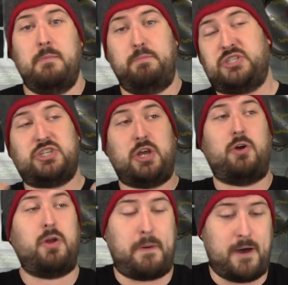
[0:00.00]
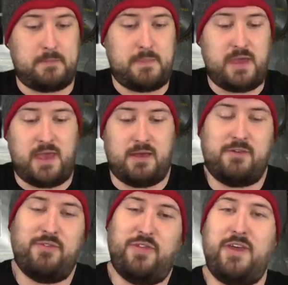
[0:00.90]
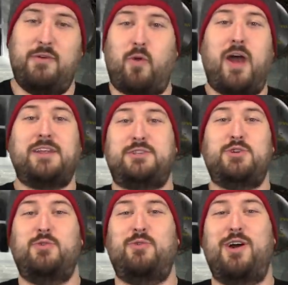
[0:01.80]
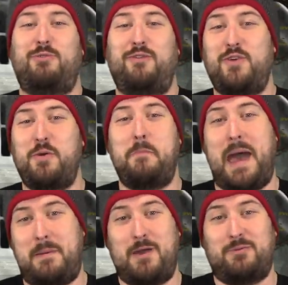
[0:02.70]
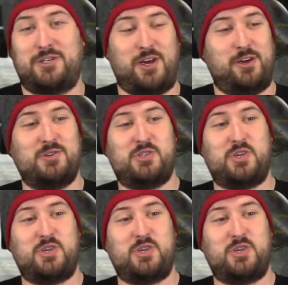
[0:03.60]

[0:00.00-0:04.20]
bestowed upon me the right to review Batman Returns.